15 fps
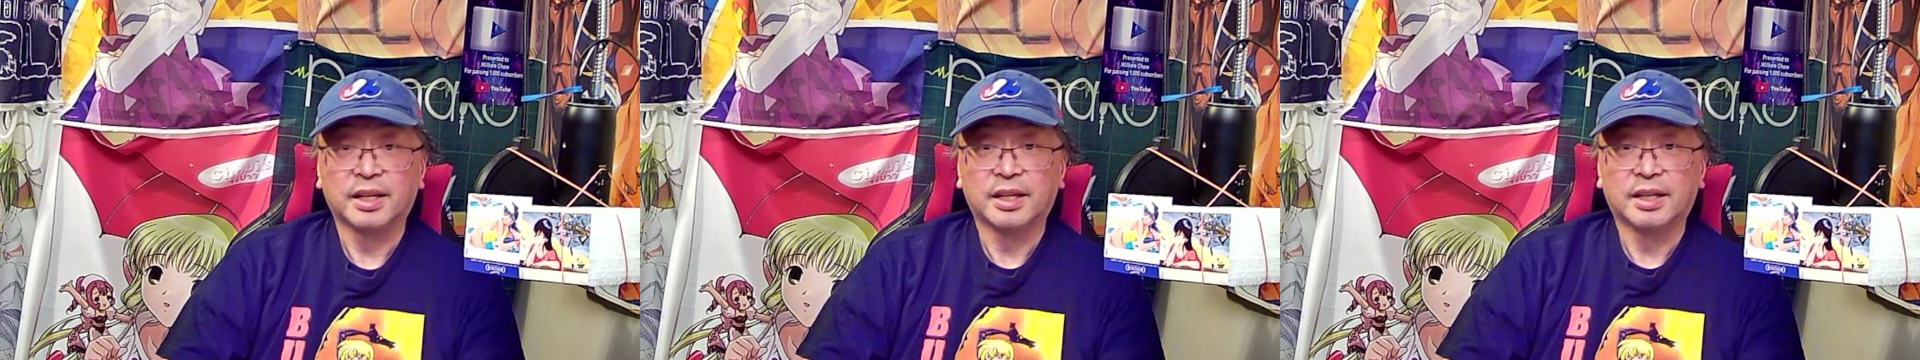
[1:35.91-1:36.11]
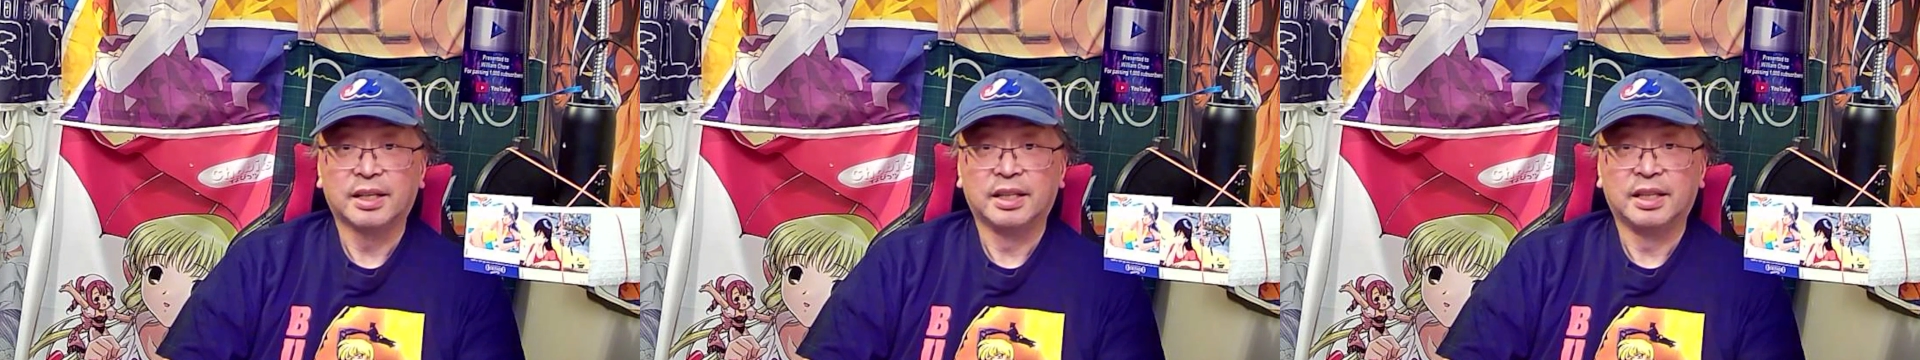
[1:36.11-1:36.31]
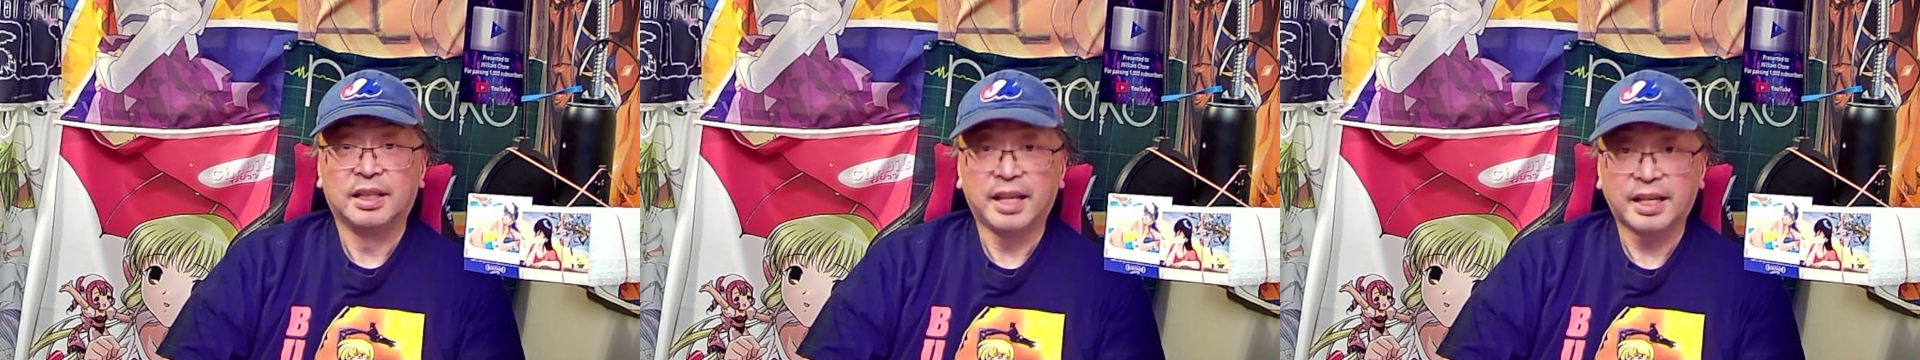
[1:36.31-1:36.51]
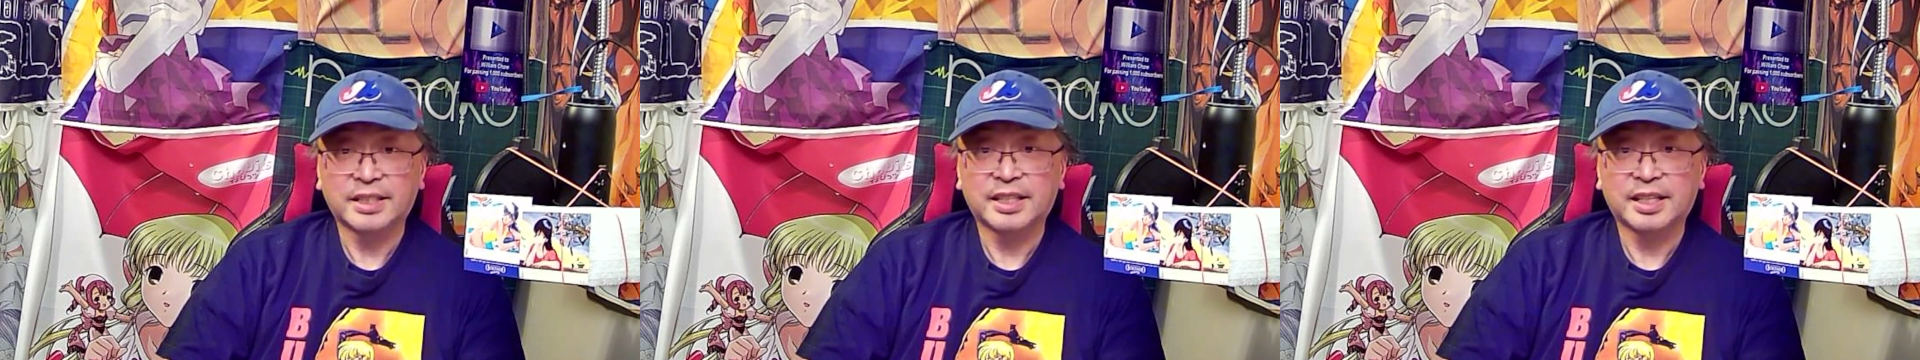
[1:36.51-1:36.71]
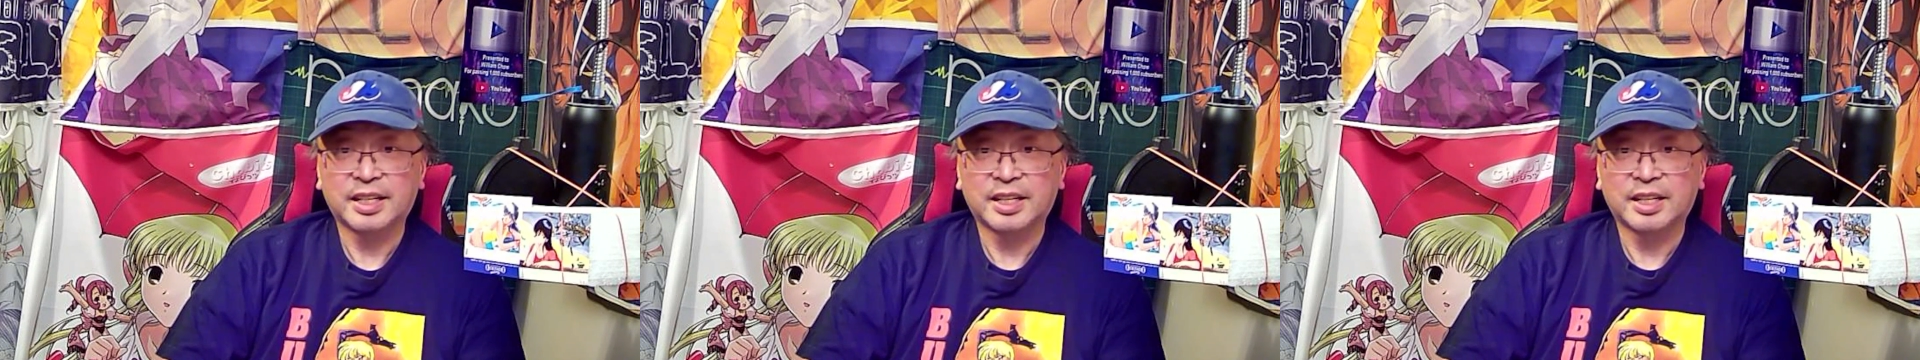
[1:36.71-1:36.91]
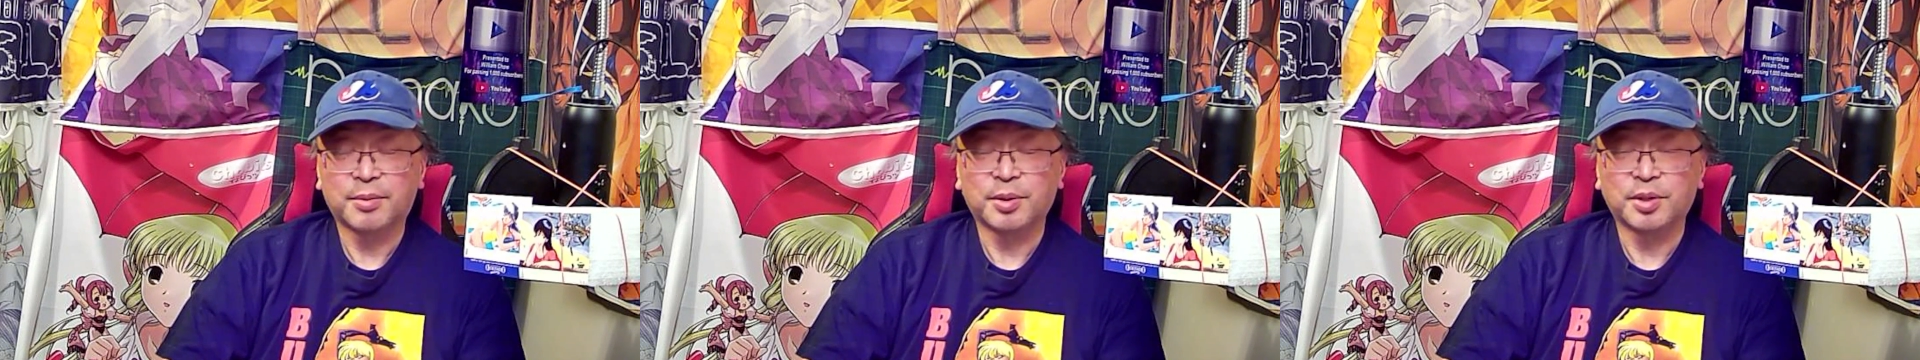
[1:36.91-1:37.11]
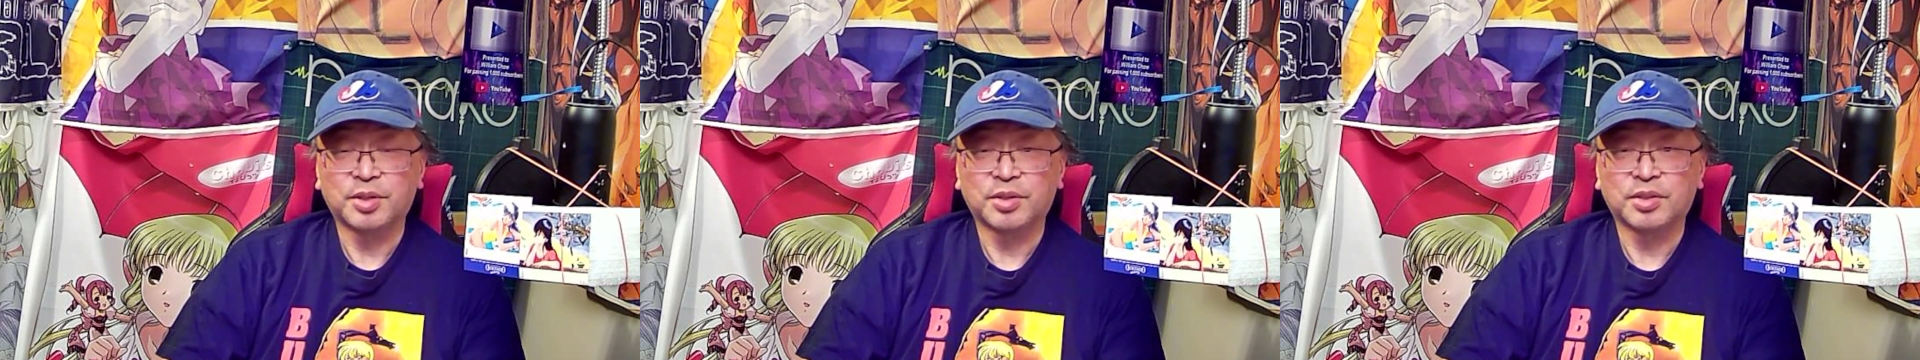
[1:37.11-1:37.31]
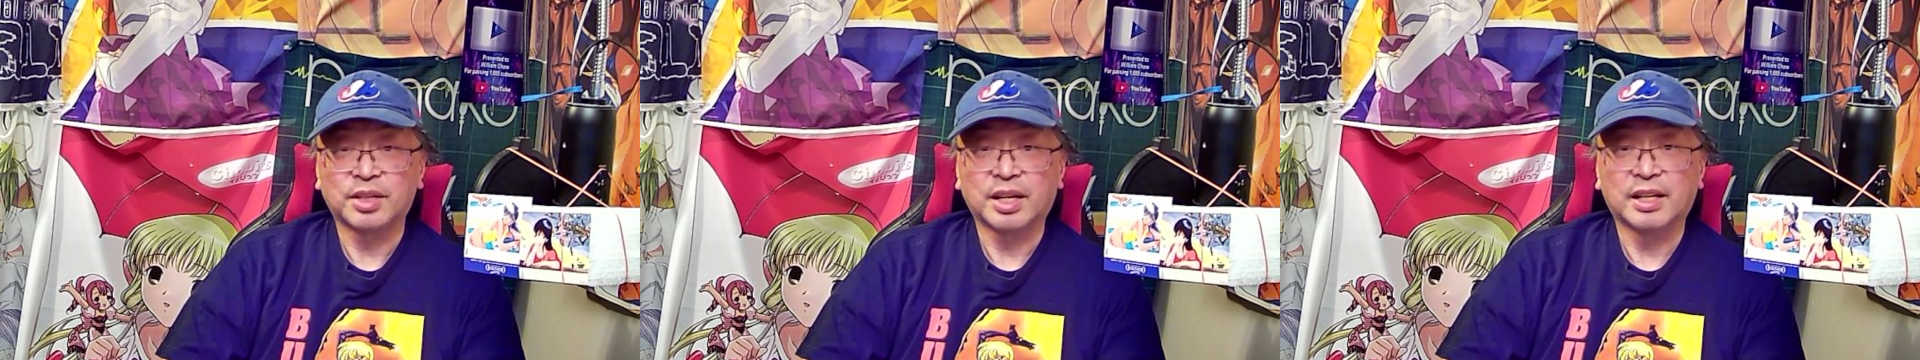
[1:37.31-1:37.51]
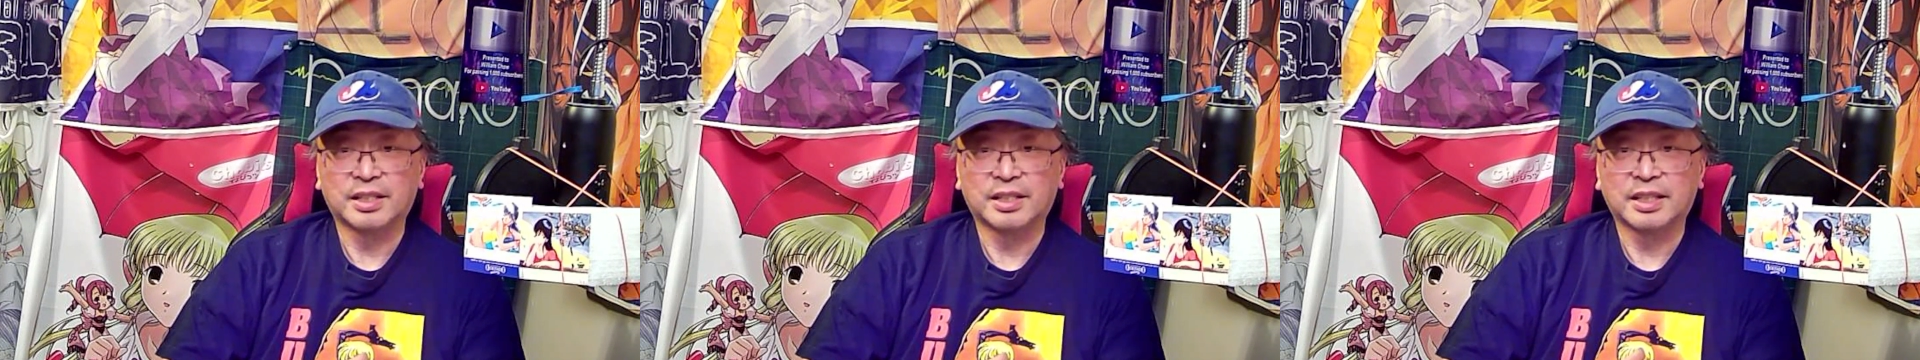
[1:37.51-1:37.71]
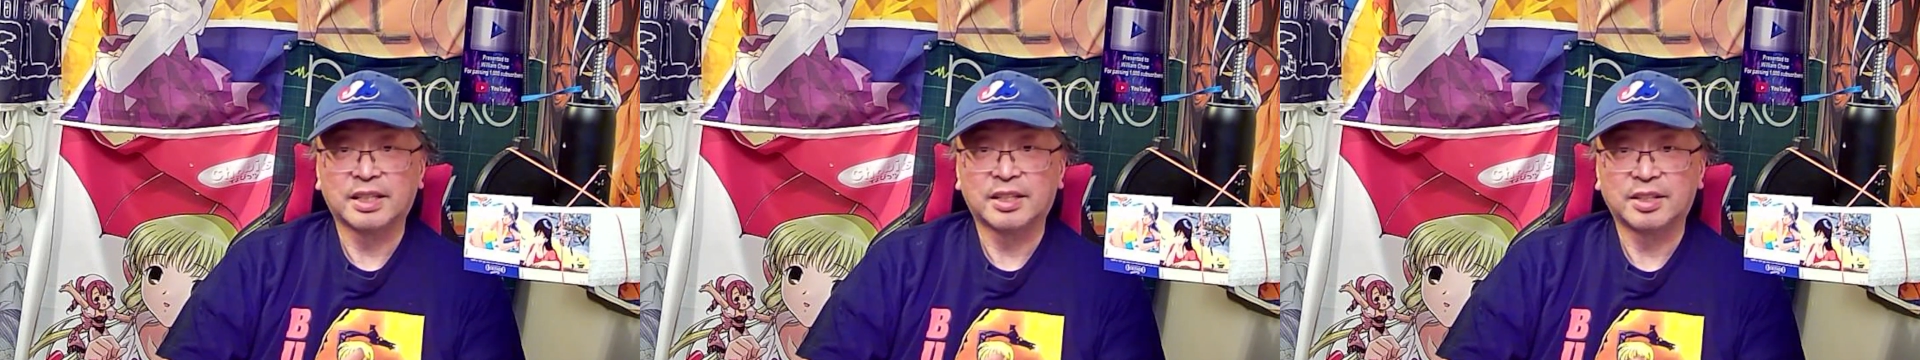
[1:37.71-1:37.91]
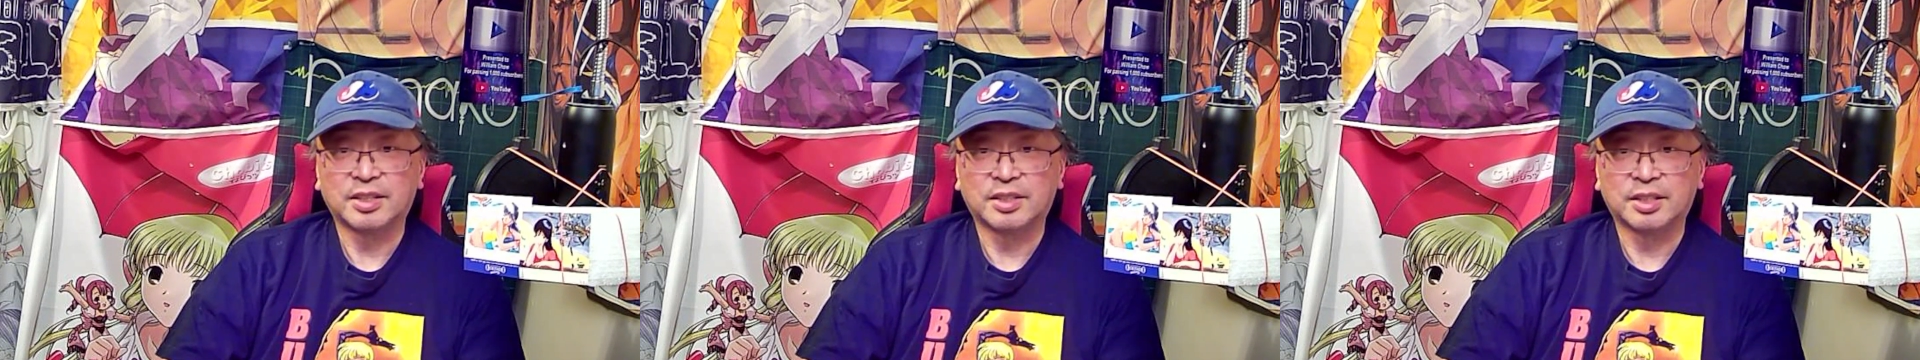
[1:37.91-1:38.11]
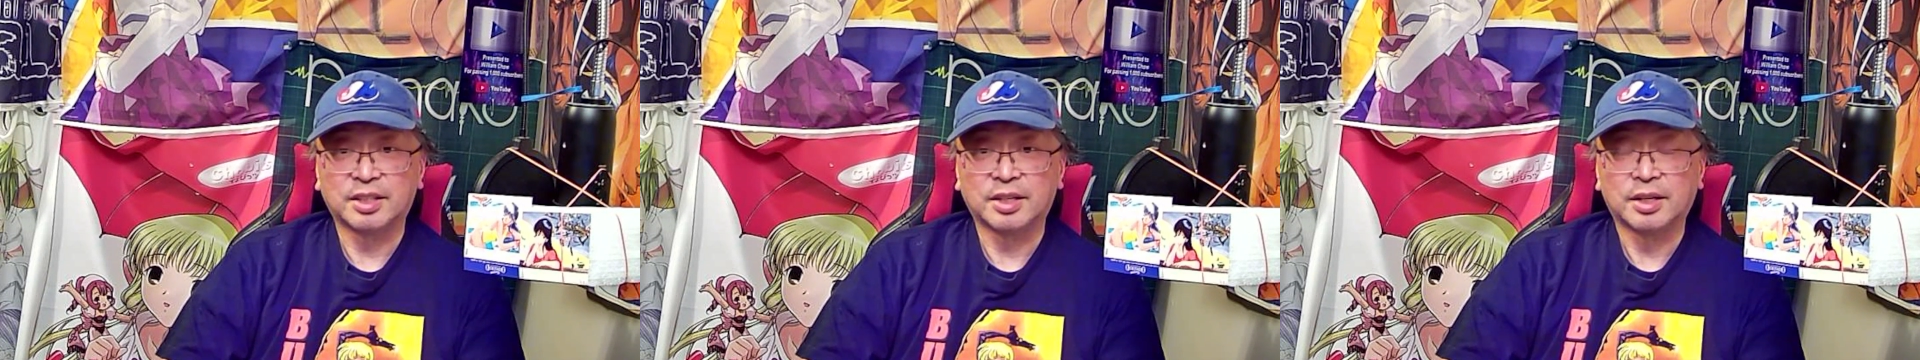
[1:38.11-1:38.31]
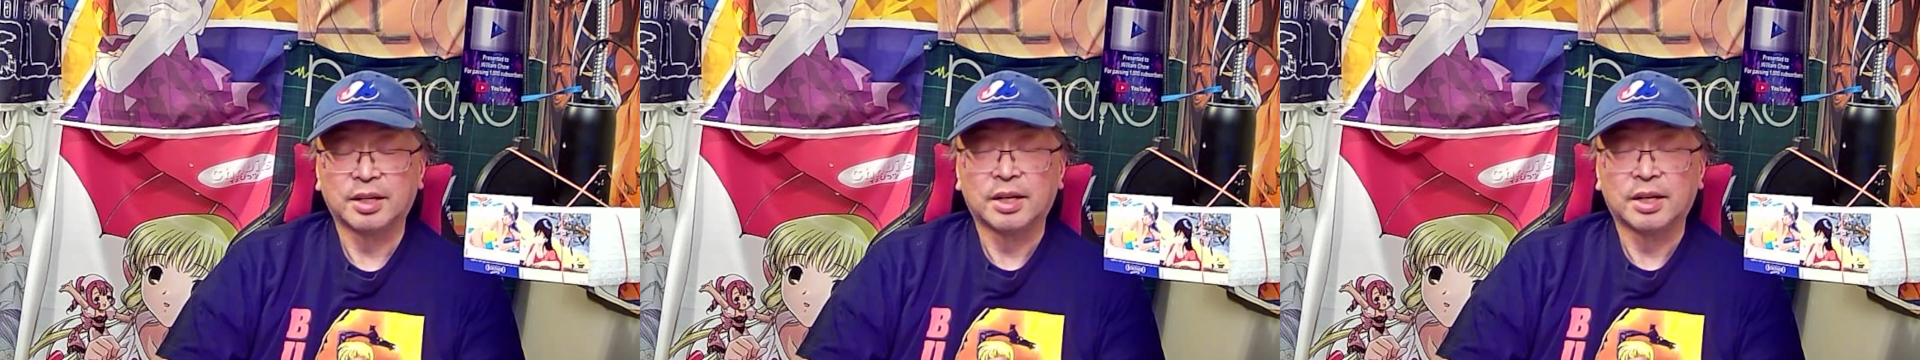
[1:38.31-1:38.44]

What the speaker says: let's get into the pictures and let's get into see